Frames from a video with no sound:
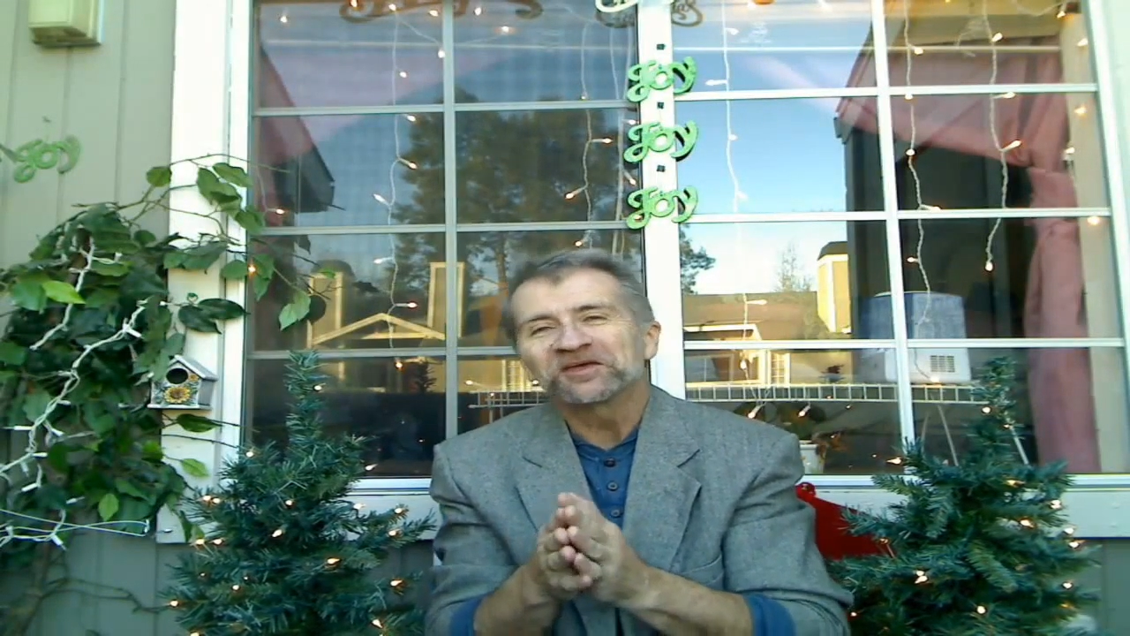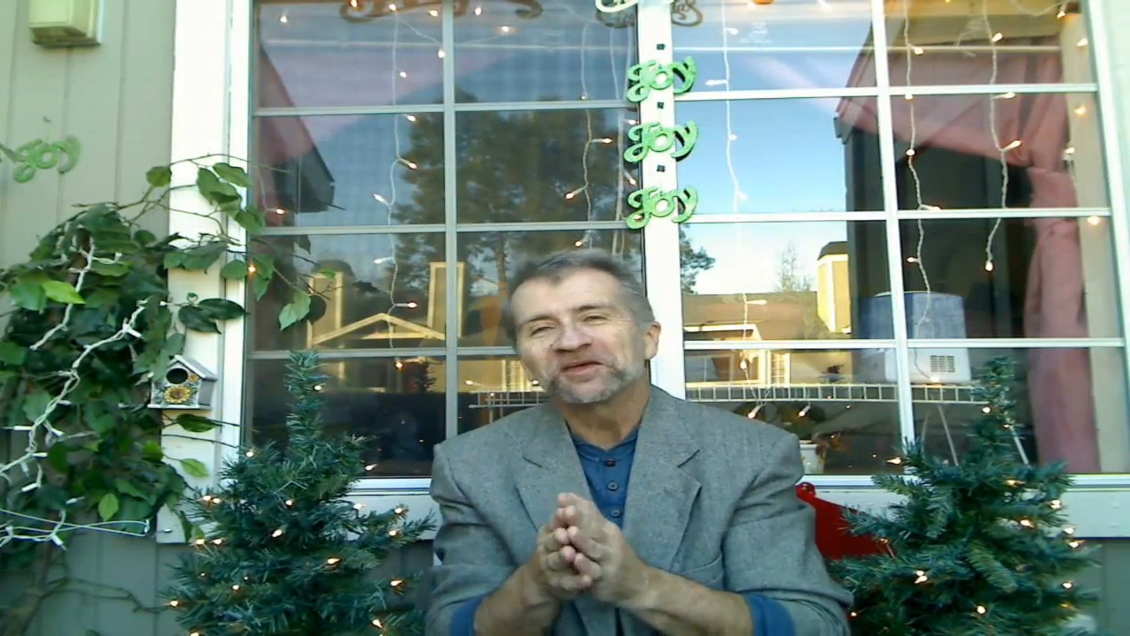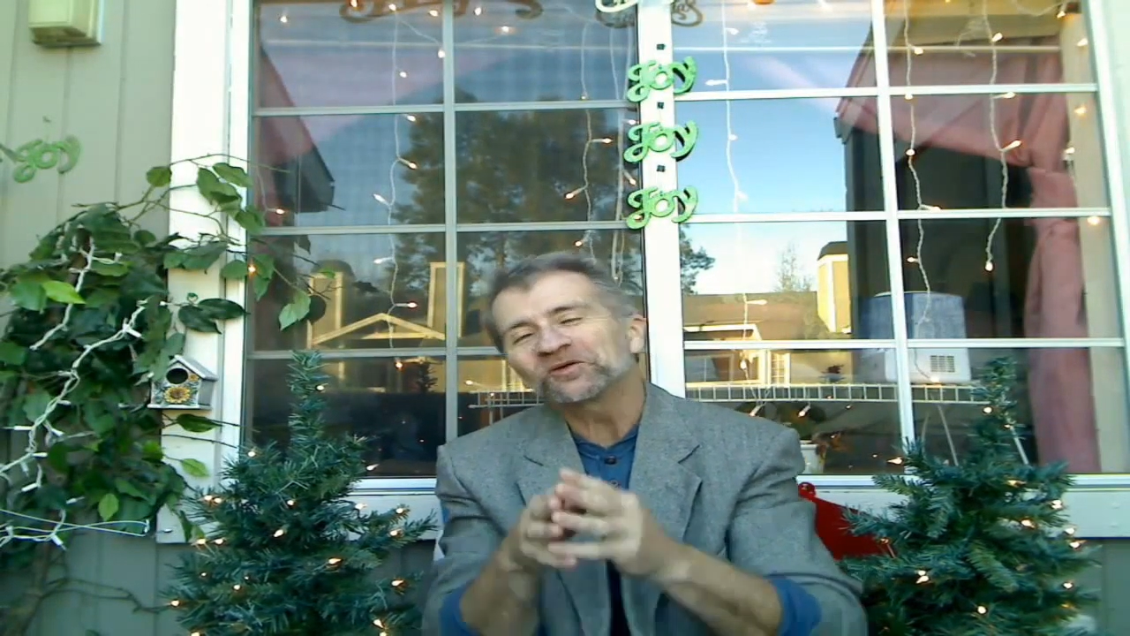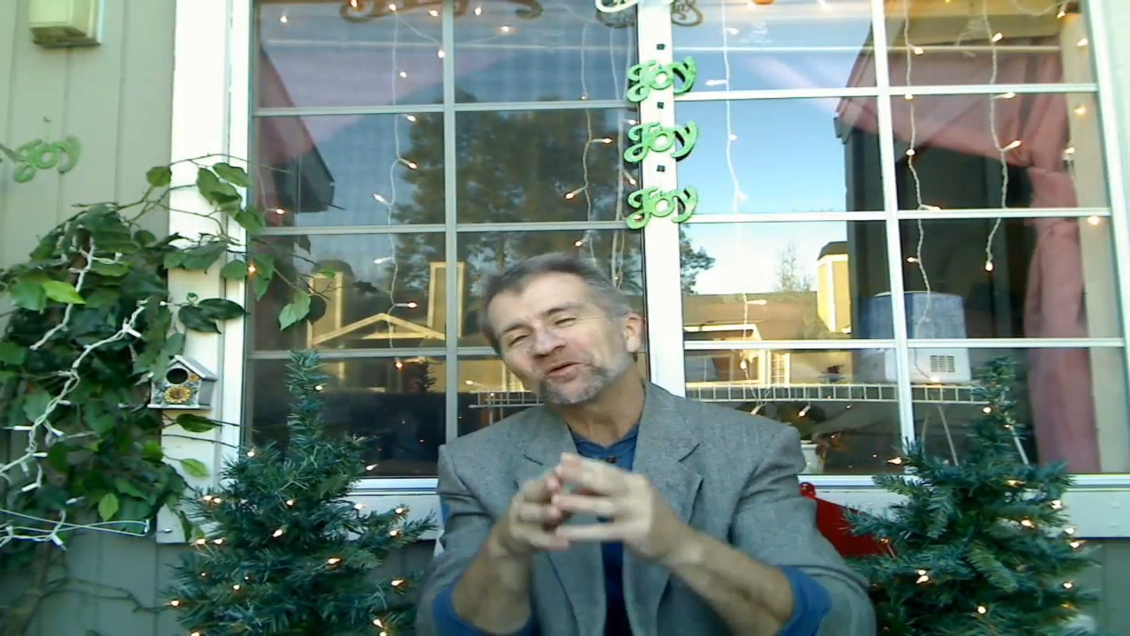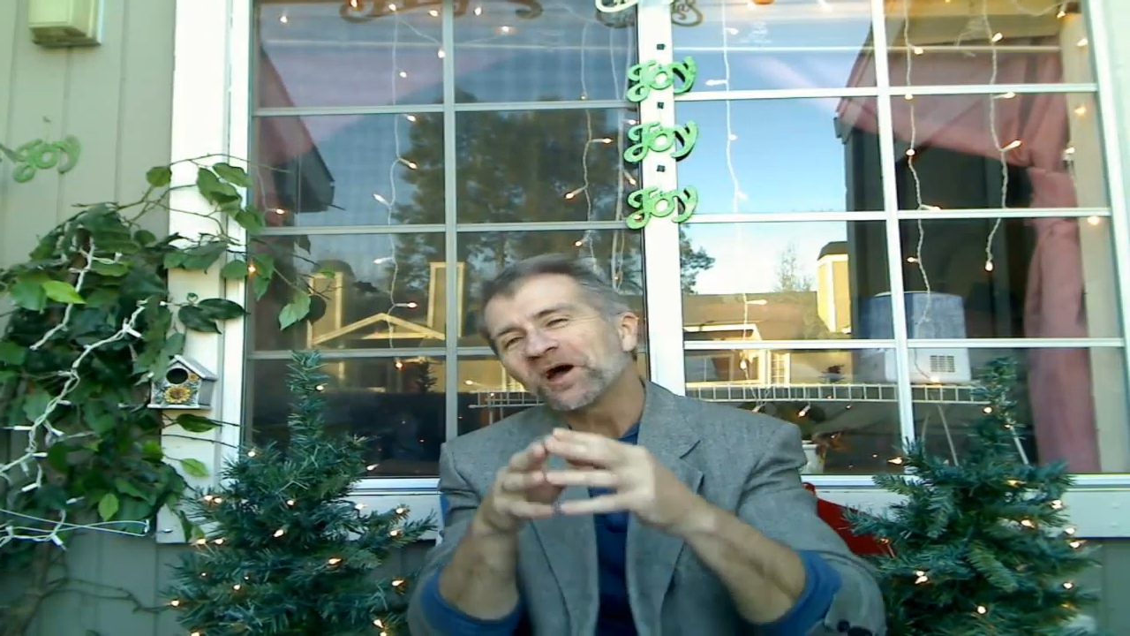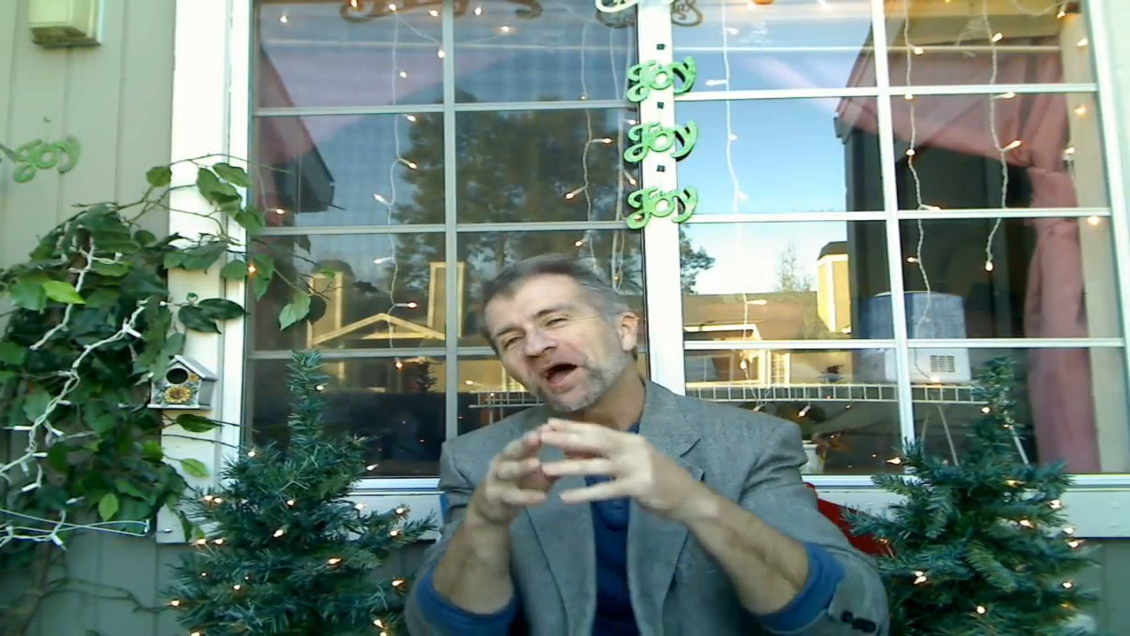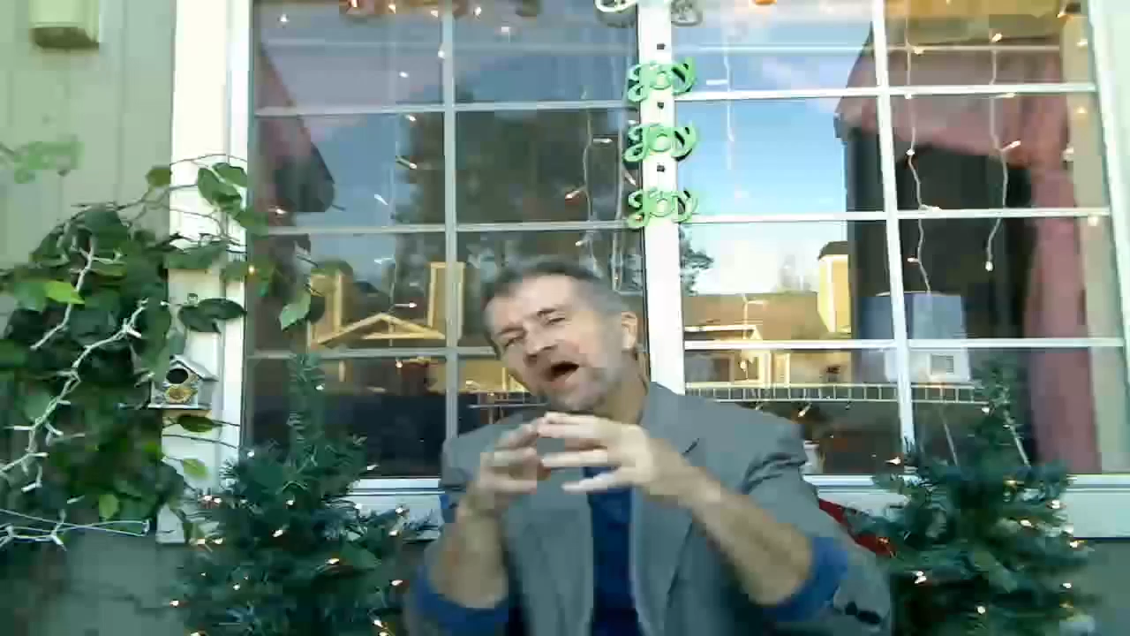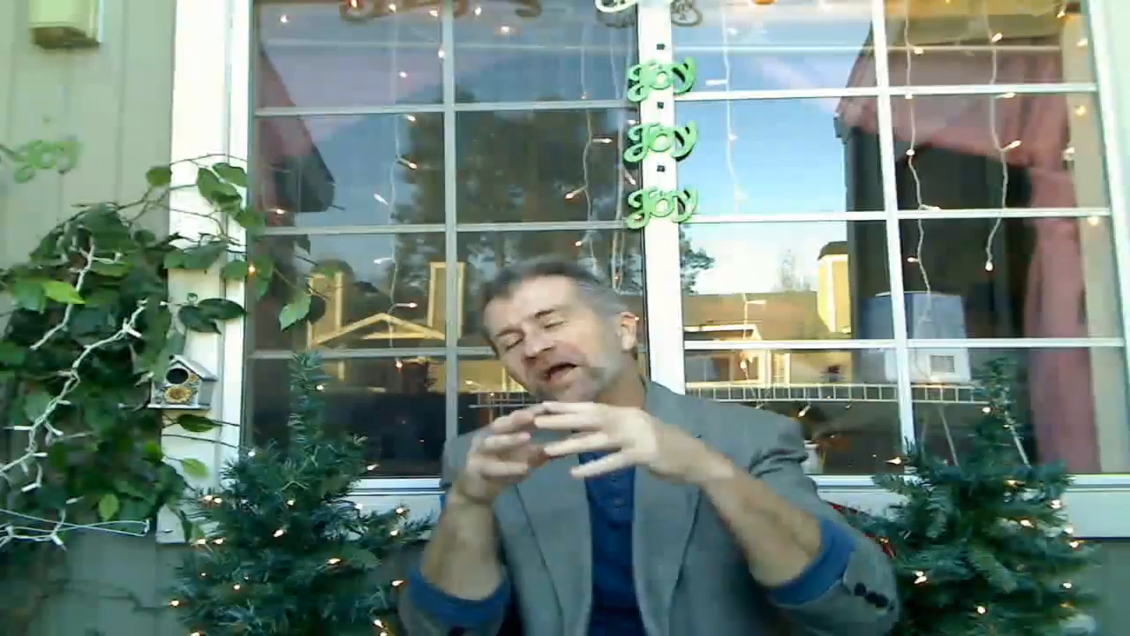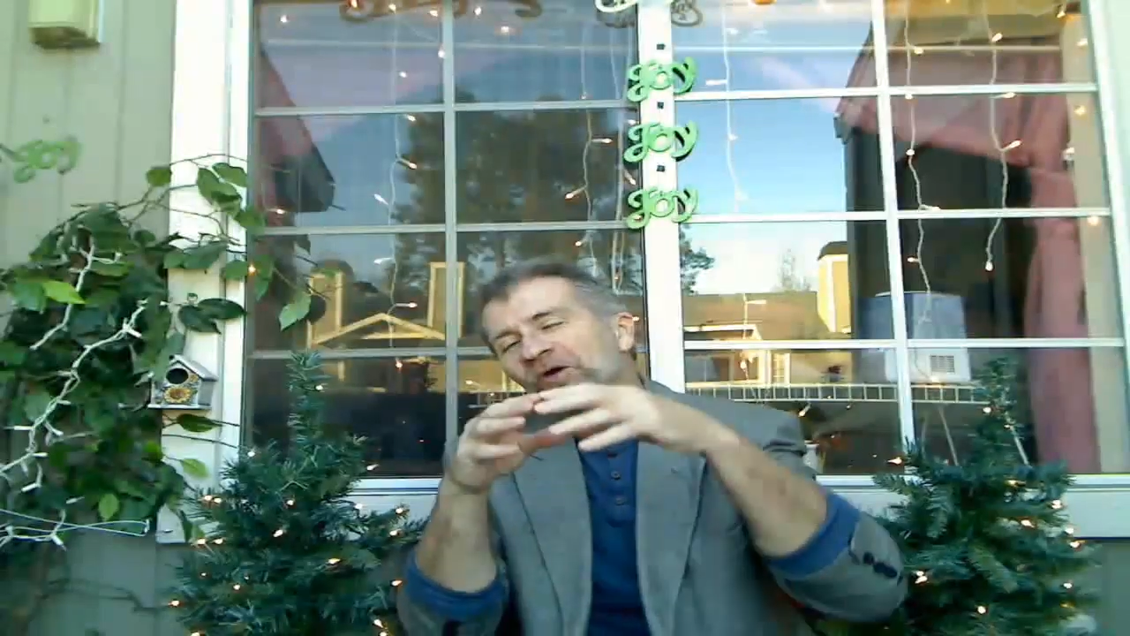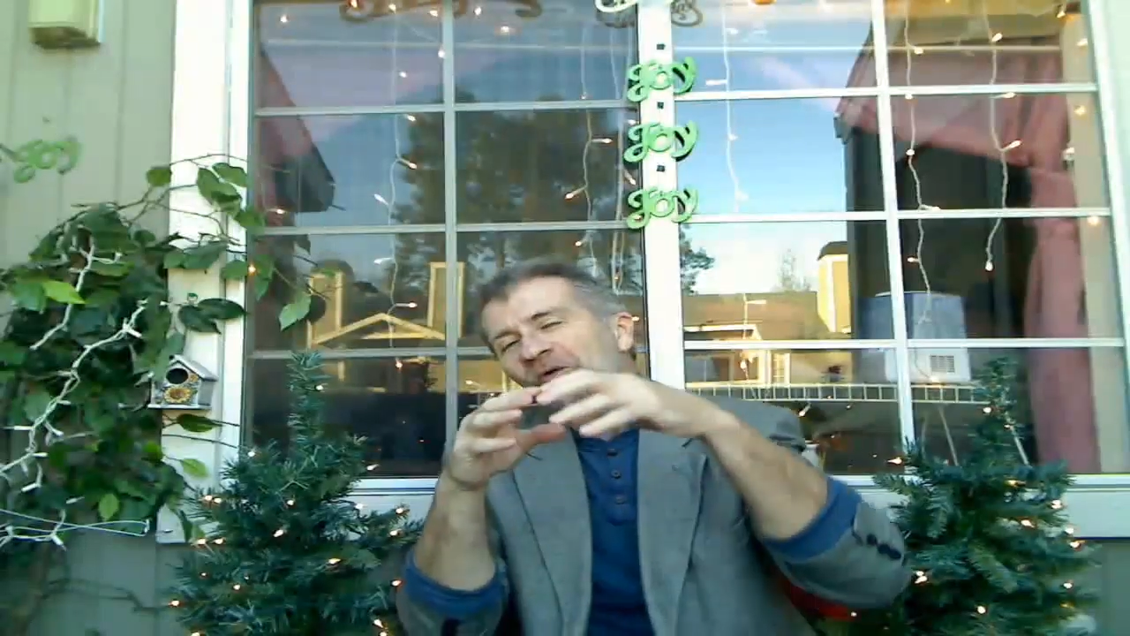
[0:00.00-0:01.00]
So
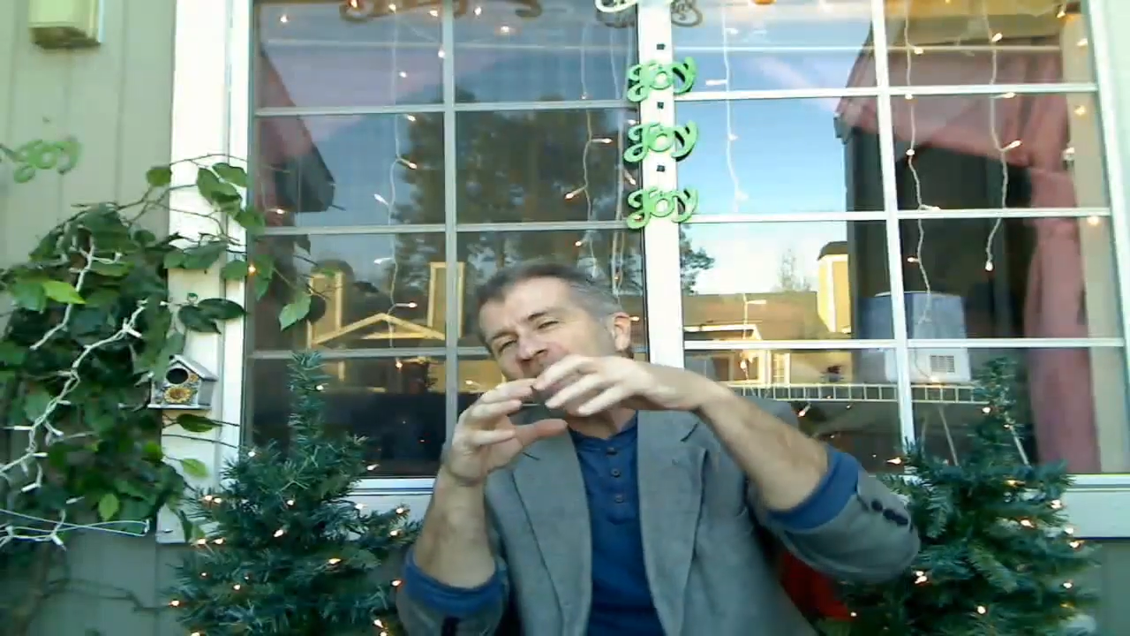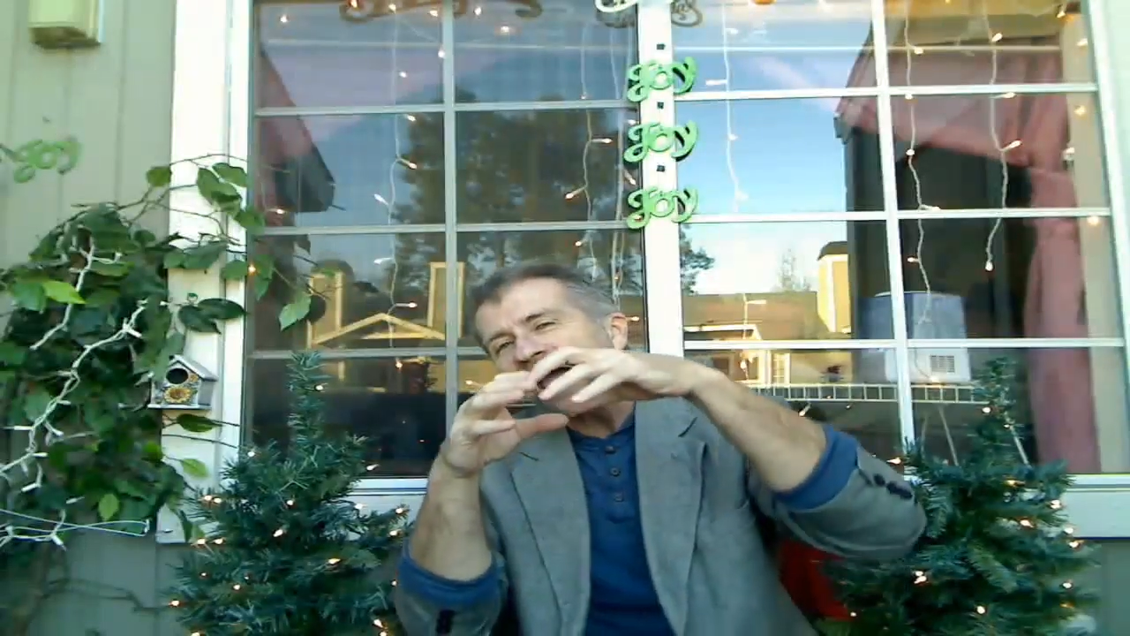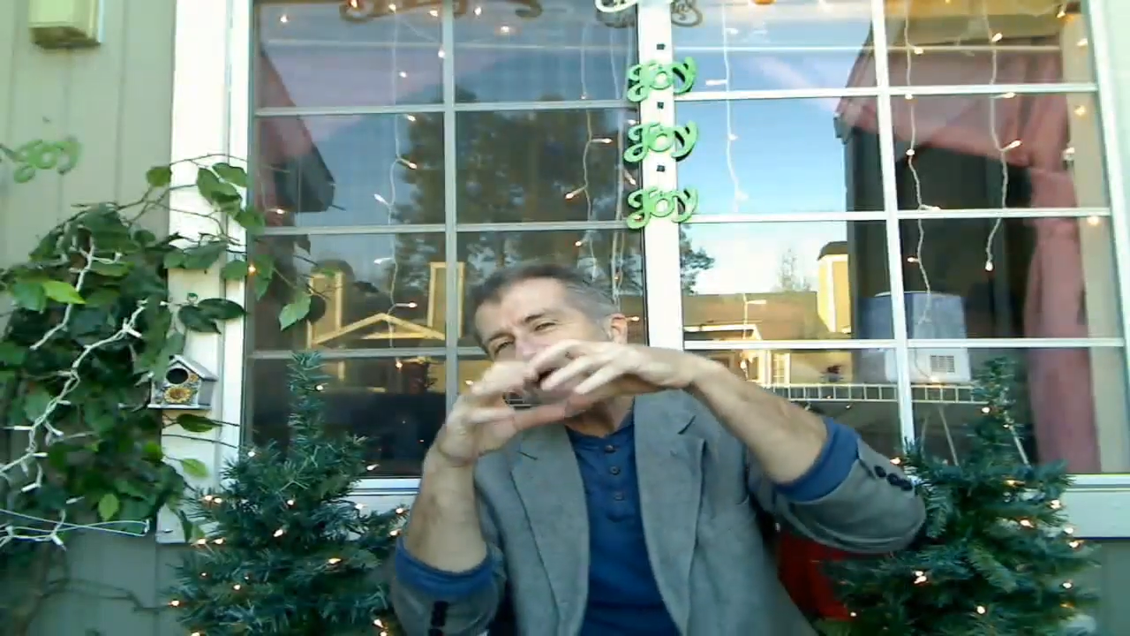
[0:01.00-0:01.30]
I go